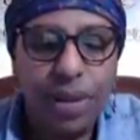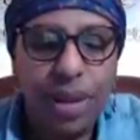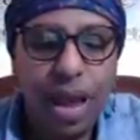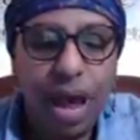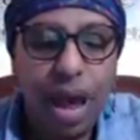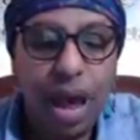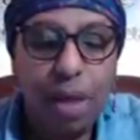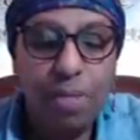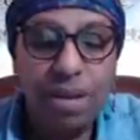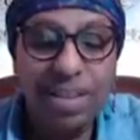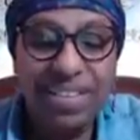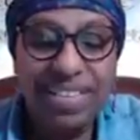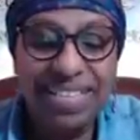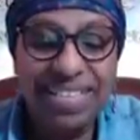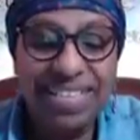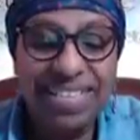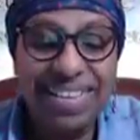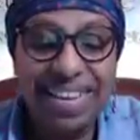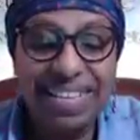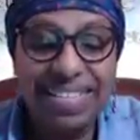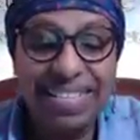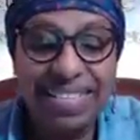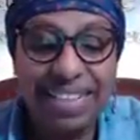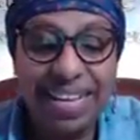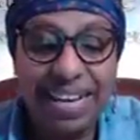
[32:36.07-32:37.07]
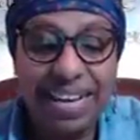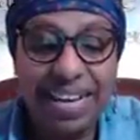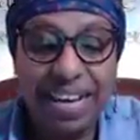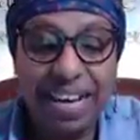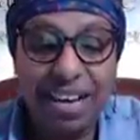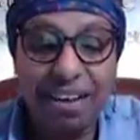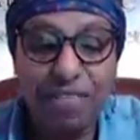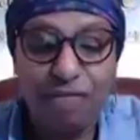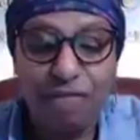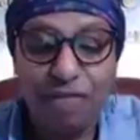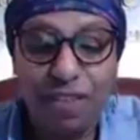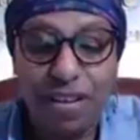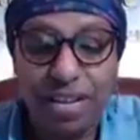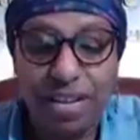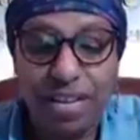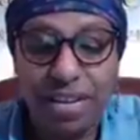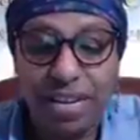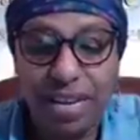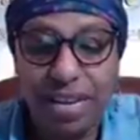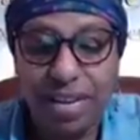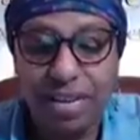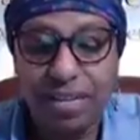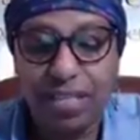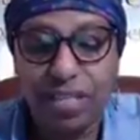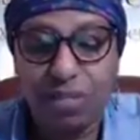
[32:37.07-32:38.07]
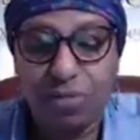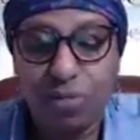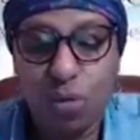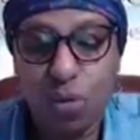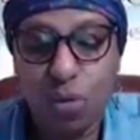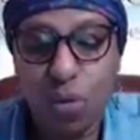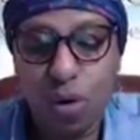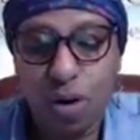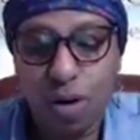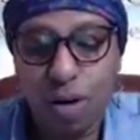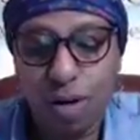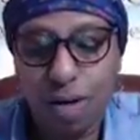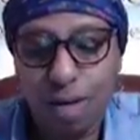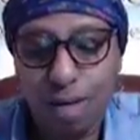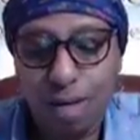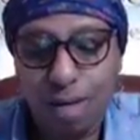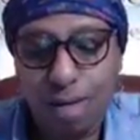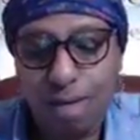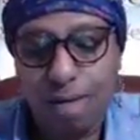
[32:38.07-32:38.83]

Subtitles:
I'm assessing if it needs more.